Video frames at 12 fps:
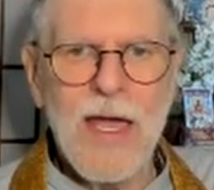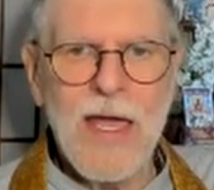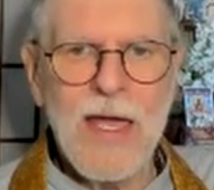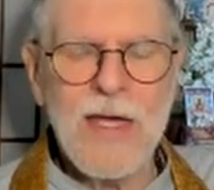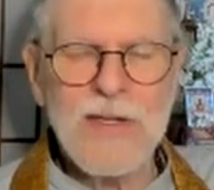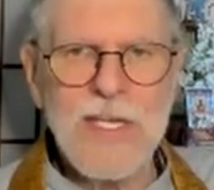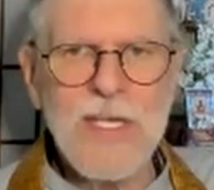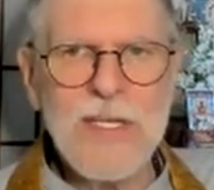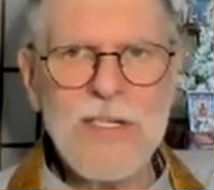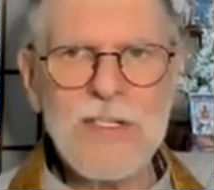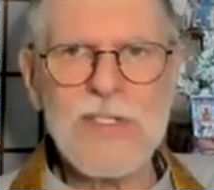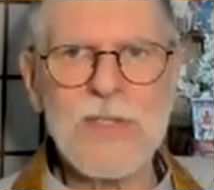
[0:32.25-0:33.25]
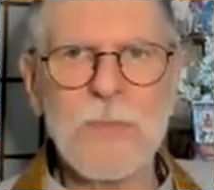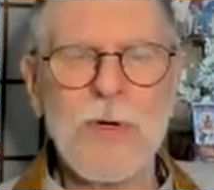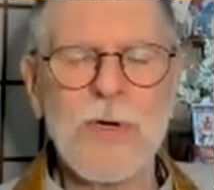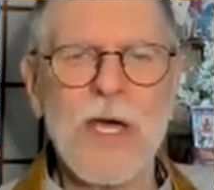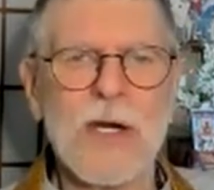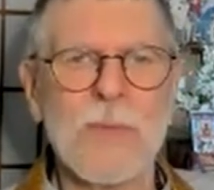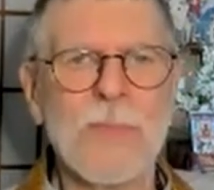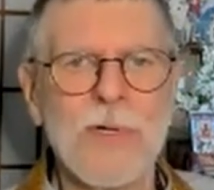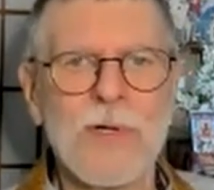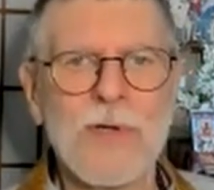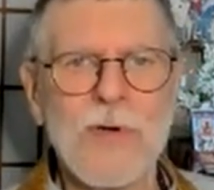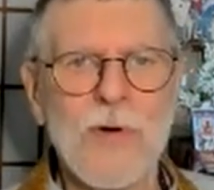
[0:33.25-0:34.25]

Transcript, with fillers: And he just put out a book